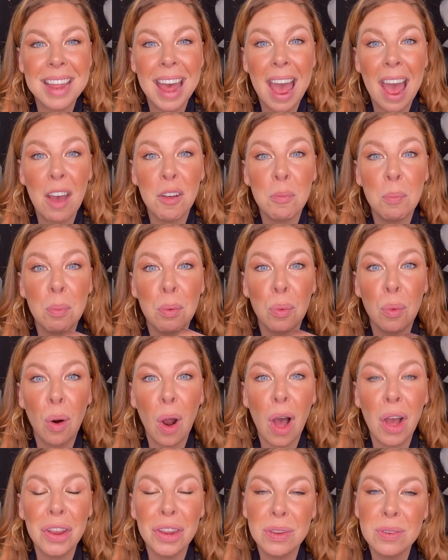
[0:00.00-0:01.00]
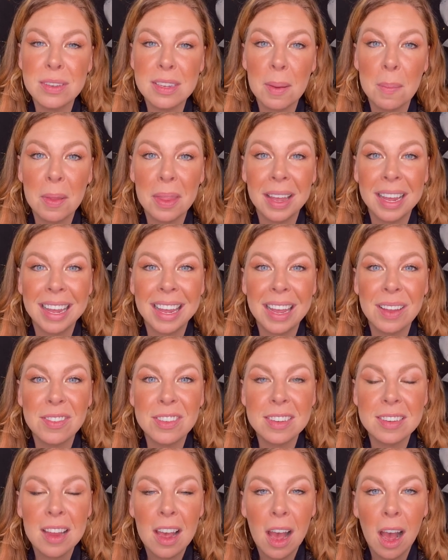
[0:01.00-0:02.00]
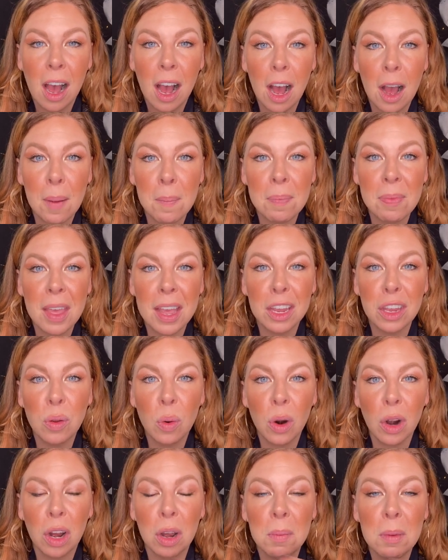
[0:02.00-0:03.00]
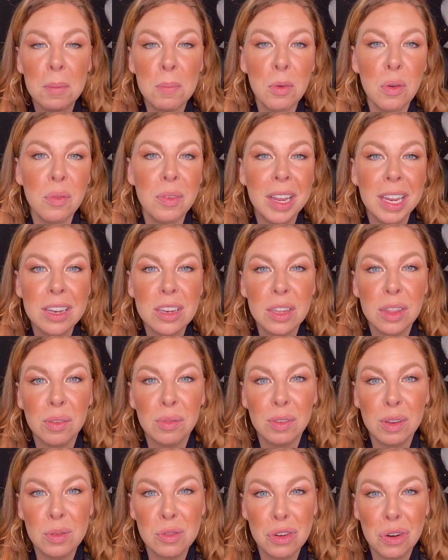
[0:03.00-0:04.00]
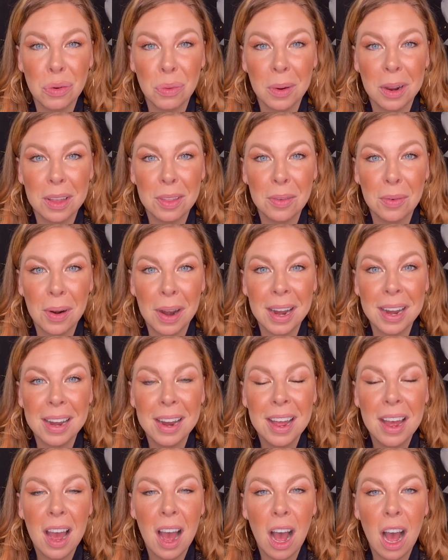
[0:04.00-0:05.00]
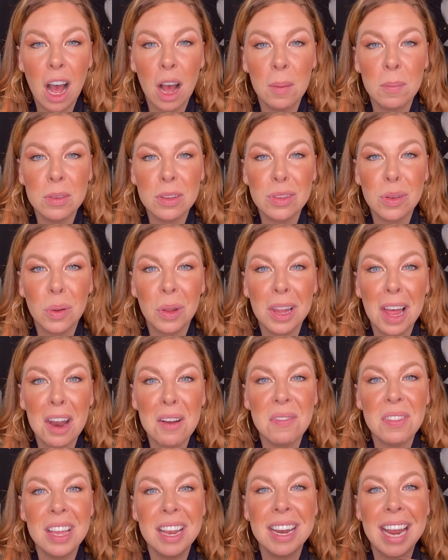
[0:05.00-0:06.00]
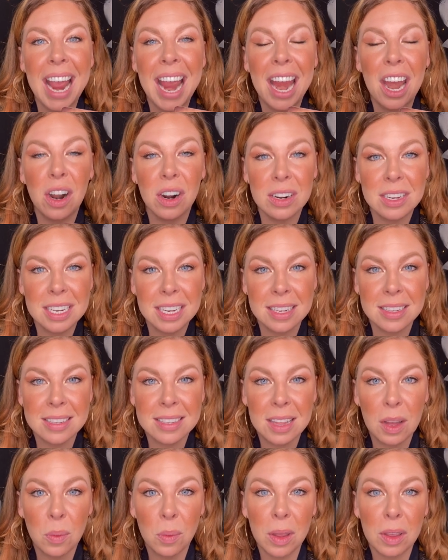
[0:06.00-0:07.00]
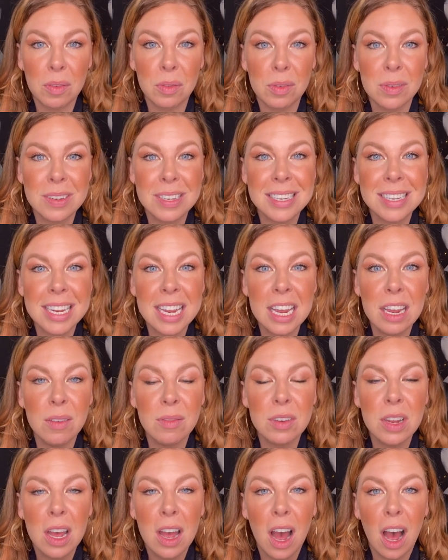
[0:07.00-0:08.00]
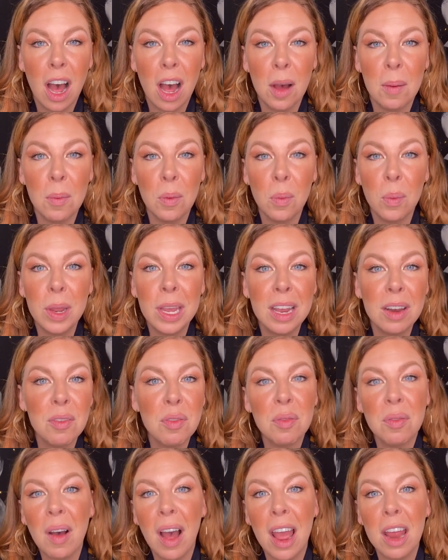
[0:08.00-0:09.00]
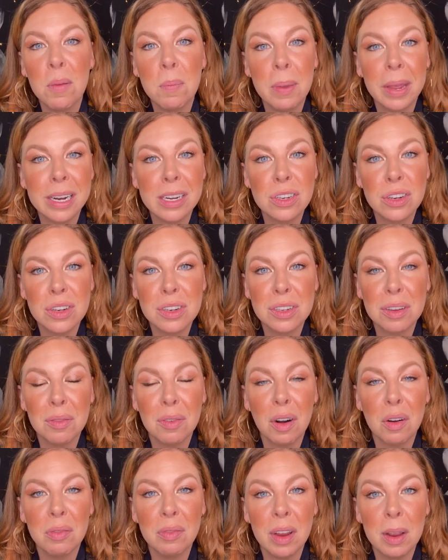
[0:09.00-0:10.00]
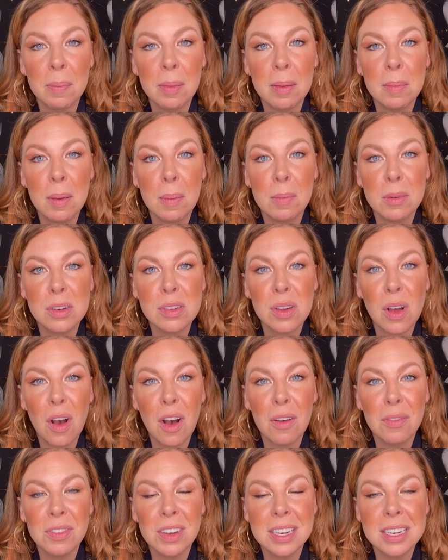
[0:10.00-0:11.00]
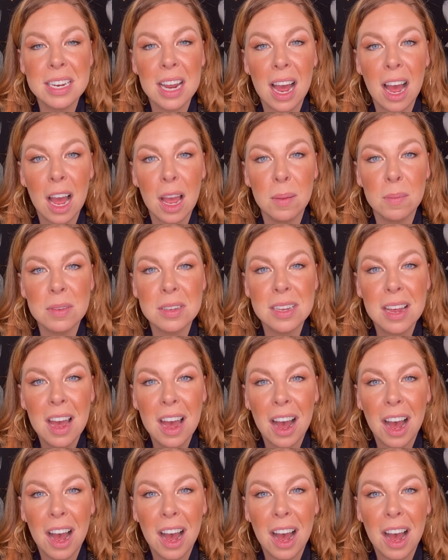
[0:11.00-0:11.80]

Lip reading: that have brought you some of the gifts that you are going to be moving into the future with, right? So a lot of the inheritance that we have received, we can find pictures of our family members oftentimes